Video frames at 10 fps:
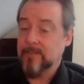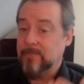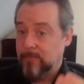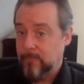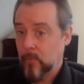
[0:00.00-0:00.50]
It
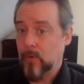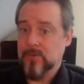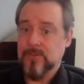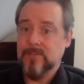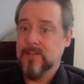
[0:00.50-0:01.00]

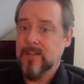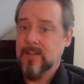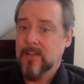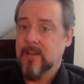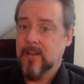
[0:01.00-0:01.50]
forced
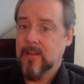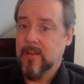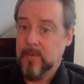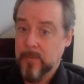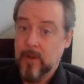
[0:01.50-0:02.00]

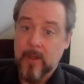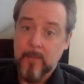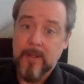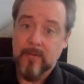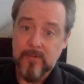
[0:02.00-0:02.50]
the big
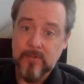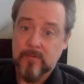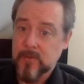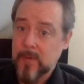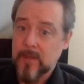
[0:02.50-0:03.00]
automakers to
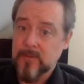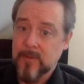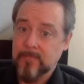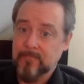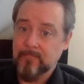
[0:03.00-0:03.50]
respond to it.